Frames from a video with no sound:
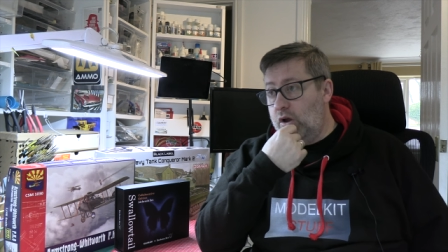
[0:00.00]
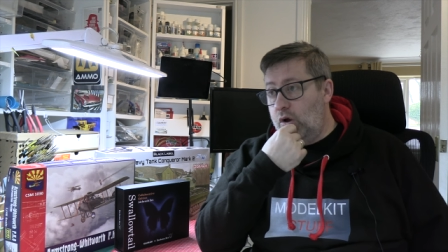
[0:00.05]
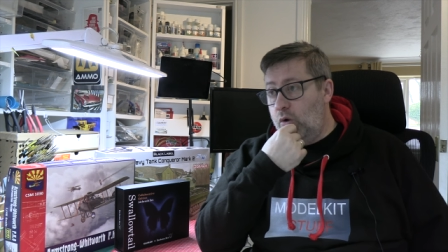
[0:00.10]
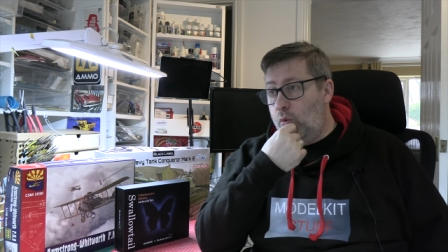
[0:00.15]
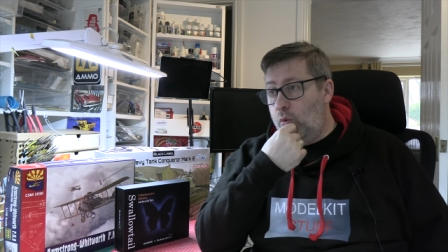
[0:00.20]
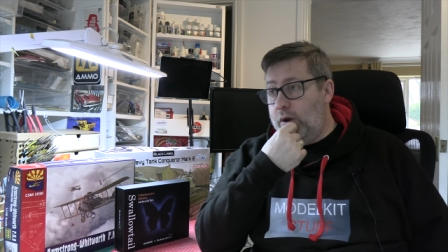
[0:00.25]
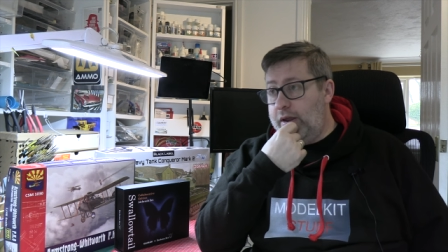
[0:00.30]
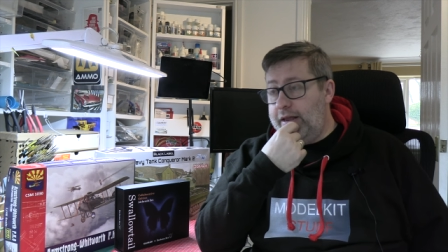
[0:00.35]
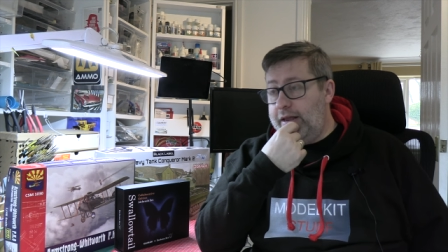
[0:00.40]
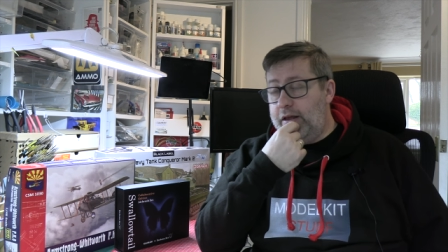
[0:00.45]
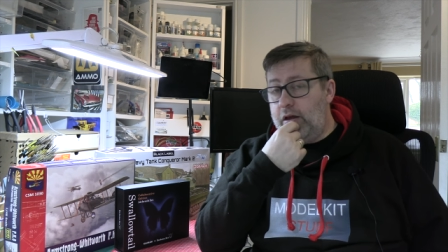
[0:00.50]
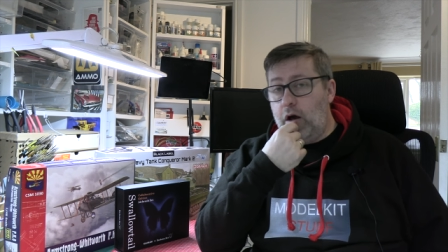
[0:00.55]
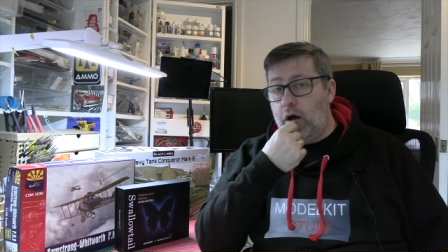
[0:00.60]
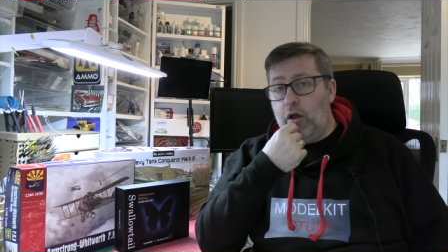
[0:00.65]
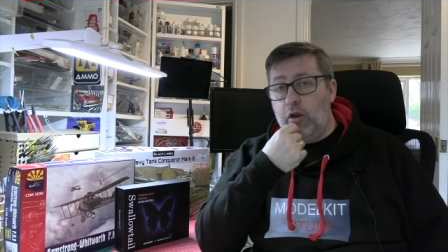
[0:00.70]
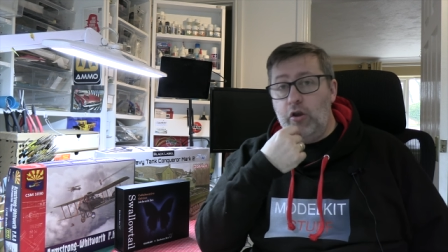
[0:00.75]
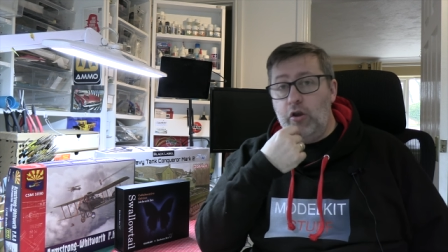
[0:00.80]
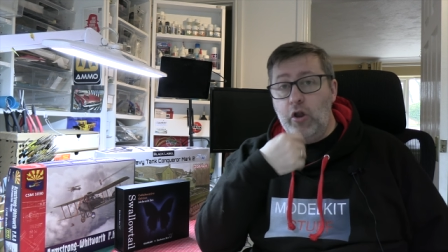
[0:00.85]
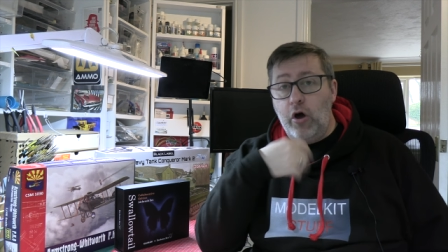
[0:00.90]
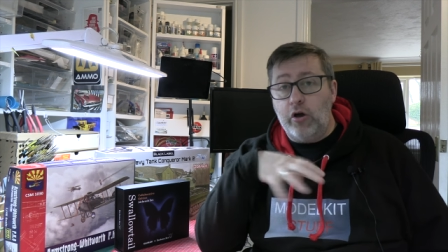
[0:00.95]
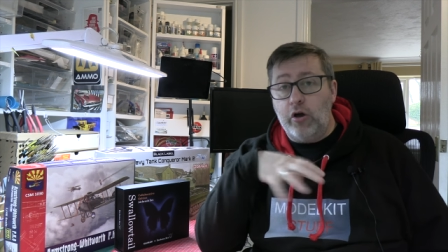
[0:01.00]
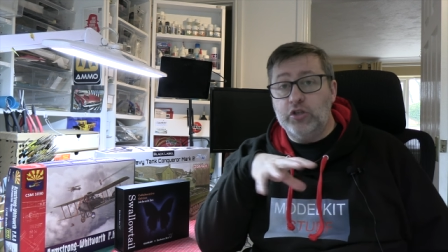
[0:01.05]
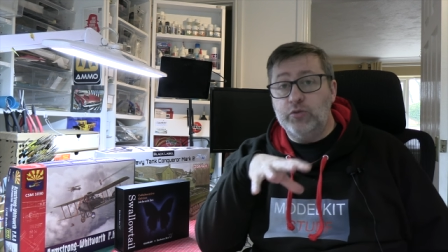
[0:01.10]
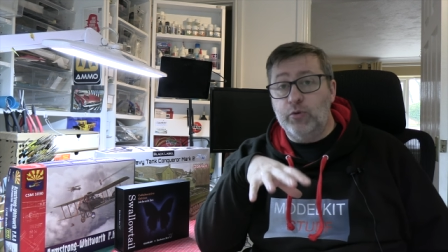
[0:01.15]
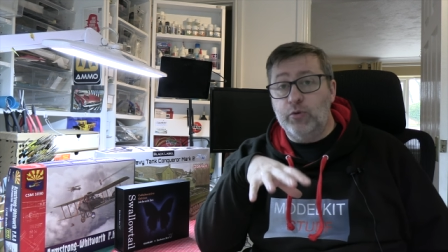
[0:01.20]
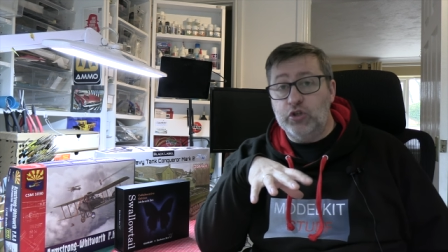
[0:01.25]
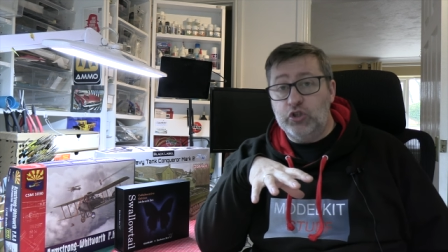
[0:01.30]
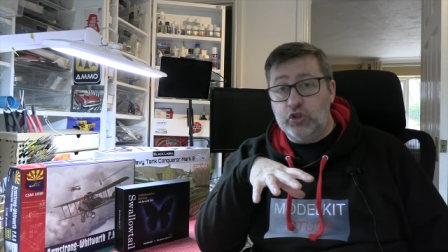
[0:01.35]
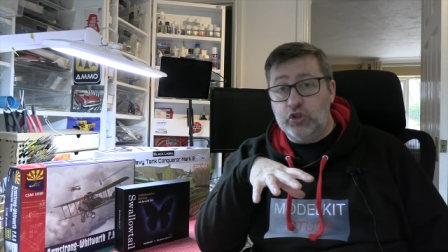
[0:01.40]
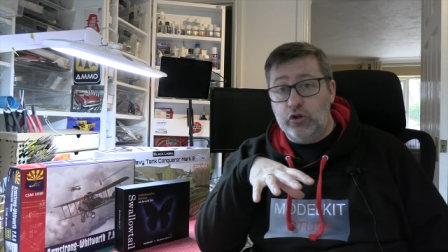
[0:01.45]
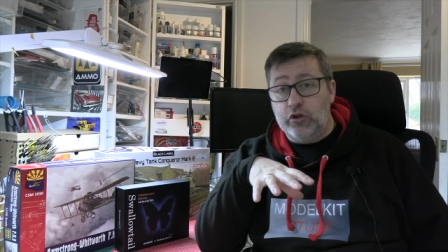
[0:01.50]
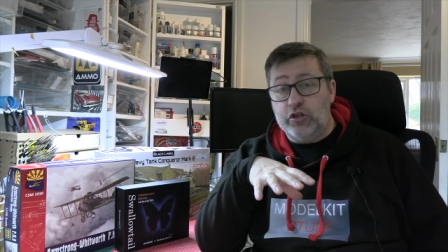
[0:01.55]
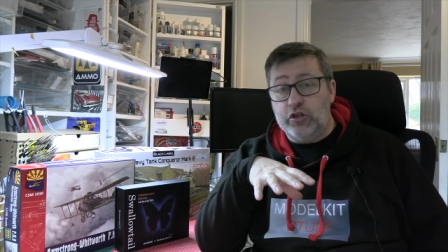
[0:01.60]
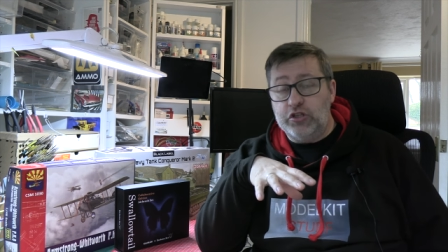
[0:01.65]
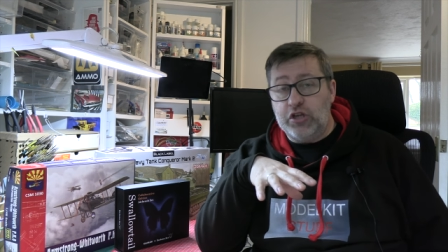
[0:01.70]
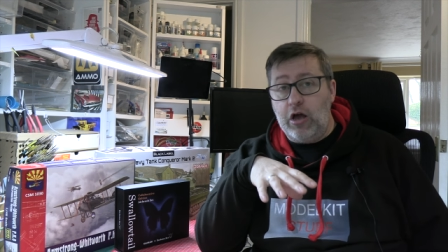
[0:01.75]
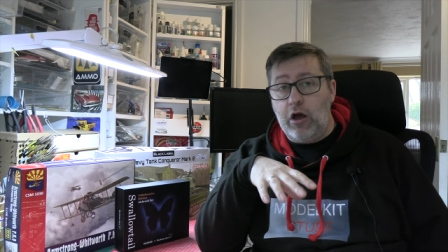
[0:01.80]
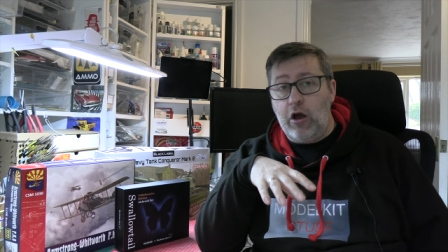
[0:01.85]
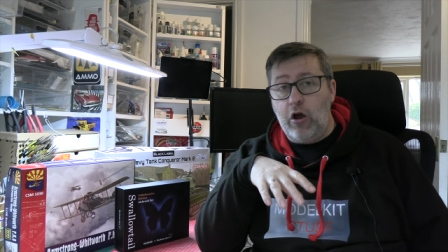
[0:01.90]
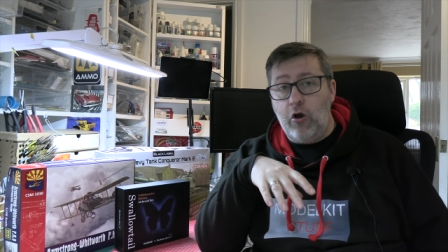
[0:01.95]
we got not as much done as
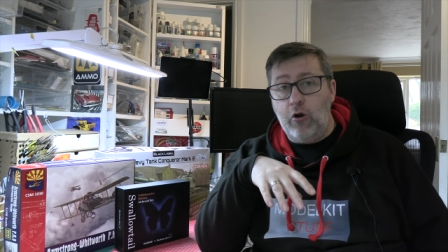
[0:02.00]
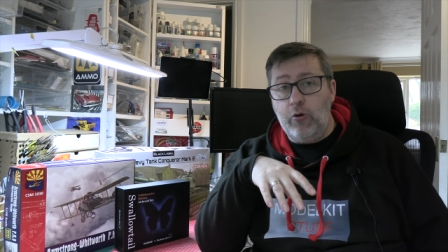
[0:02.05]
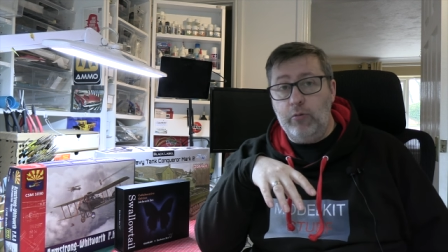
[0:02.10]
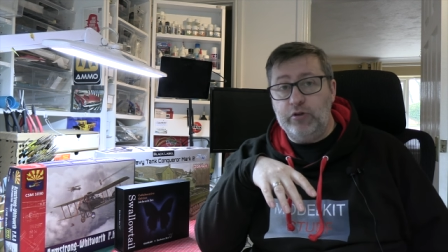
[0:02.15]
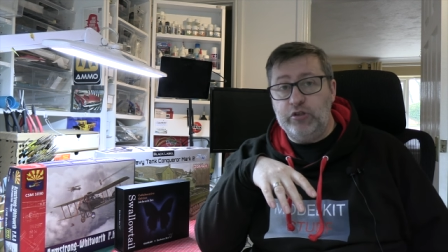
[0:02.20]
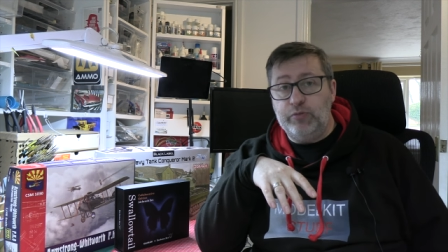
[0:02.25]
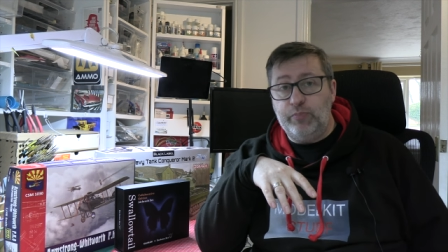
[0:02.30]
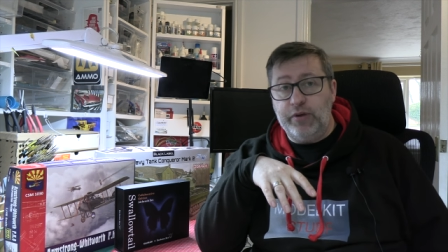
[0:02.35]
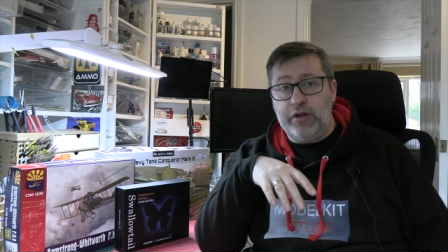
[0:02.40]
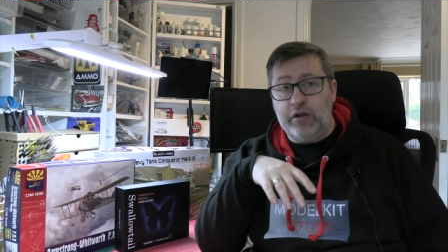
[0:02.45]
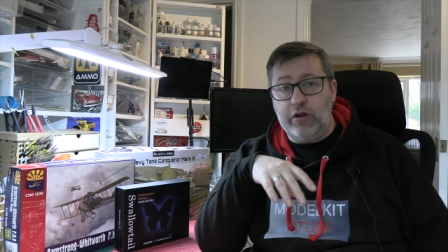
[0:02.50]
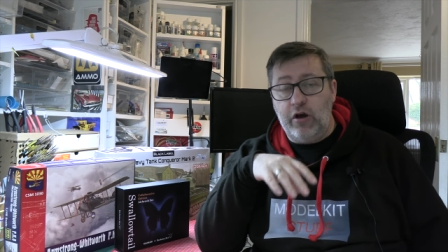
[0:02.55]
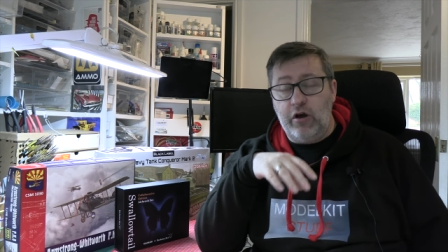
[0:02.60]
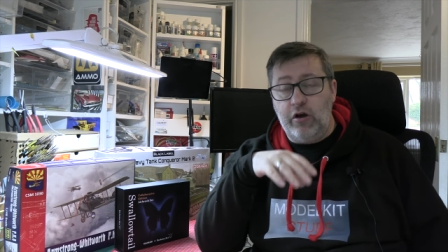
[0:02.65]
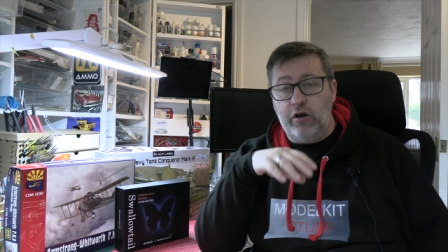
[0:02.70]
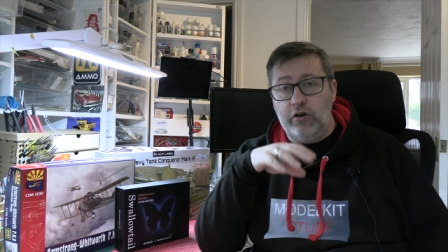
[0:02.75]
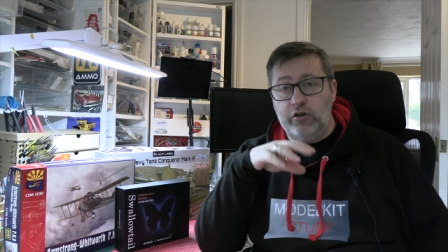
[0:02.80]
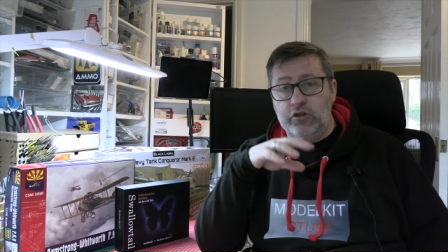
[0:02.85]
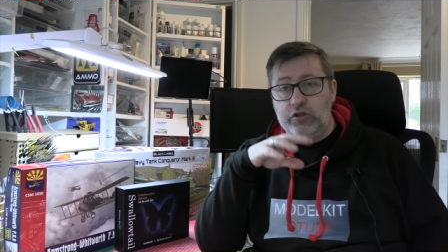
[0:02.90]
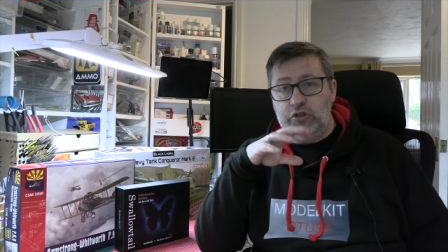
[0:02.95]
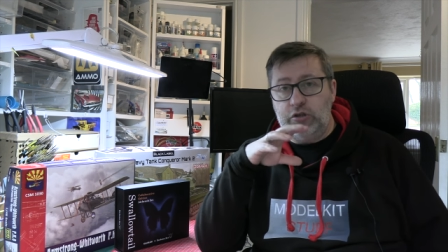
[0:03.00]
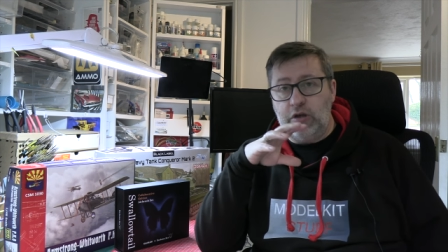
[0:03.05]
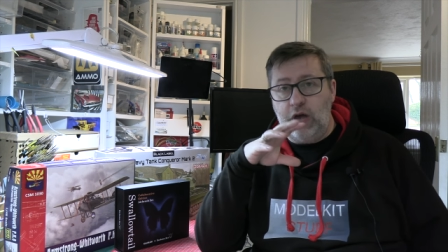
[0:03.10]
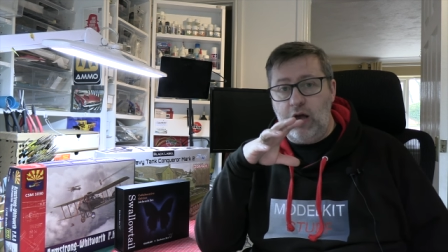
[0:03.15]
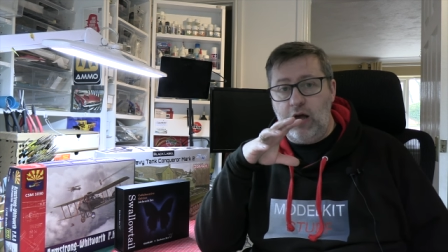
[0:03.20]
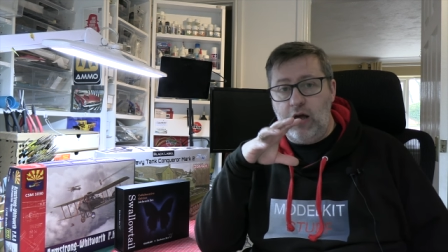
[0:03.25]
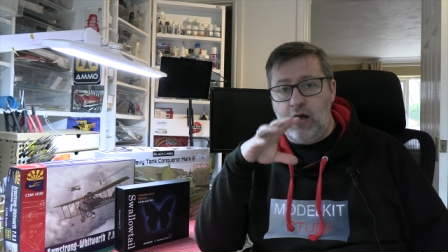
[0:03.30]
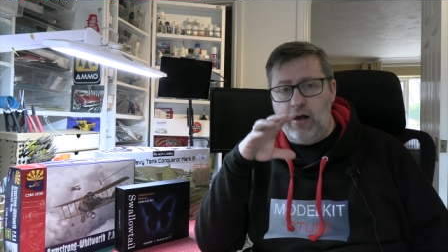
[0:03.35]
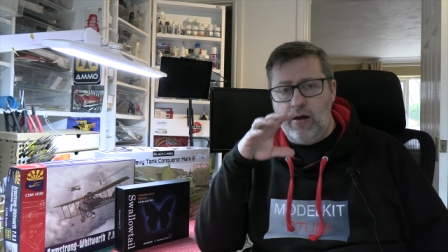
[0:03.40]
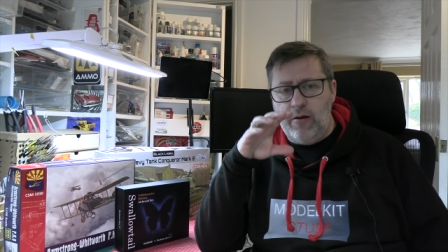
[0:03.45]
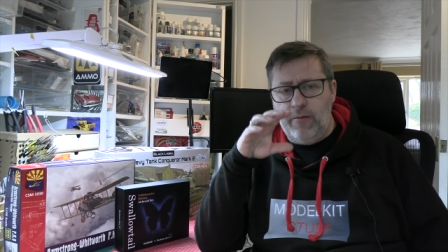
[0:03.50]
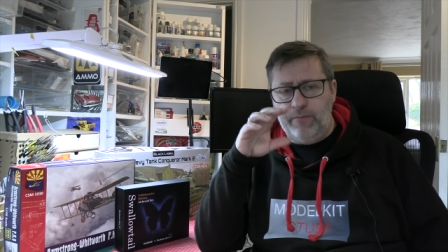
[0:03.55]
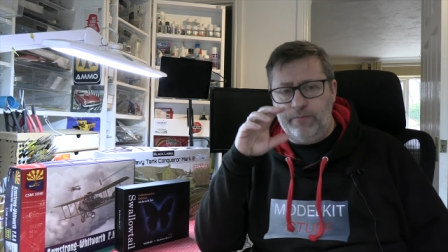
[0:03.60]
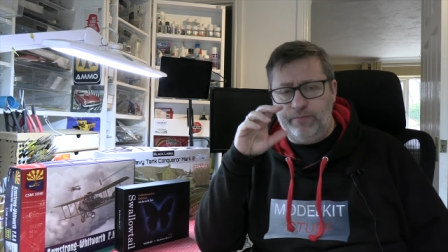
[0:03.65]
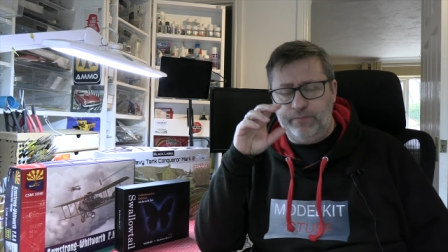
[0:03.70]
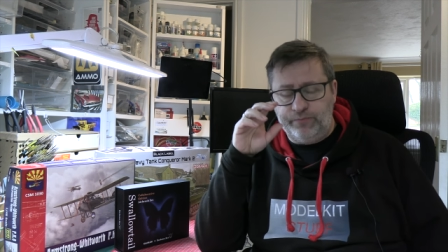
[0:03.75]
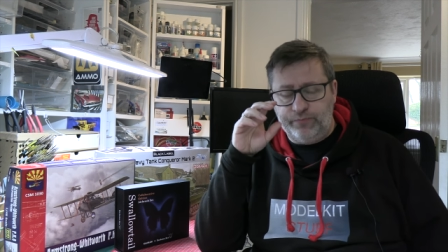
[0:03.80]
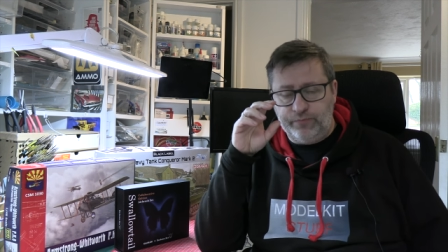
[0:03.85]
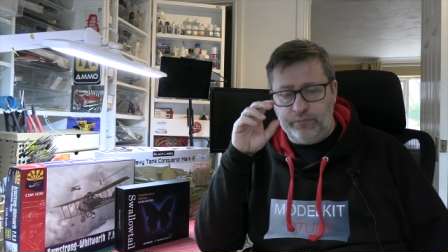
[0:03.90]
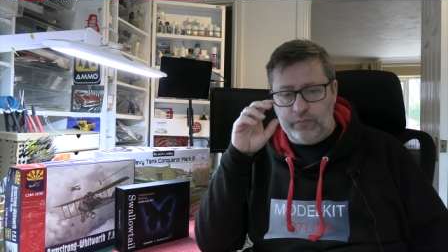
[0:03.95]
I hoped because um,